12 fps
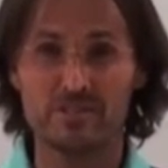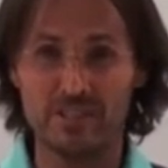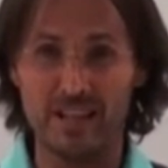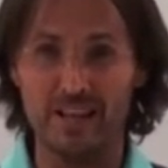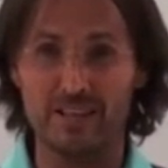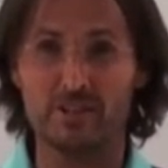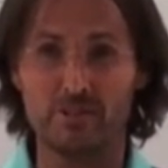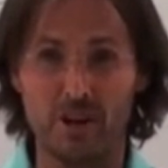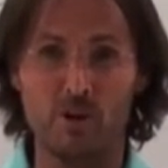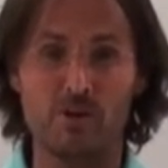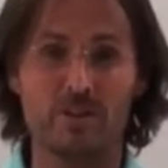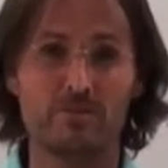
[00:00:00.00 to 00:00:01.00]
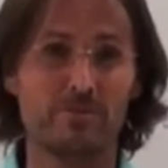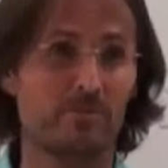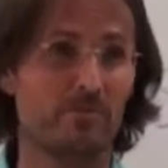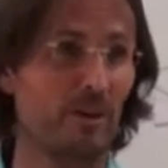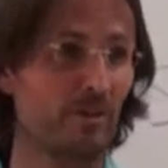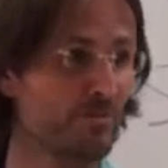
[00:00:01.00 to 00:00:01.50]
started growing from
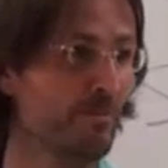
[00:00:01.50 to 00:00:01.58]
those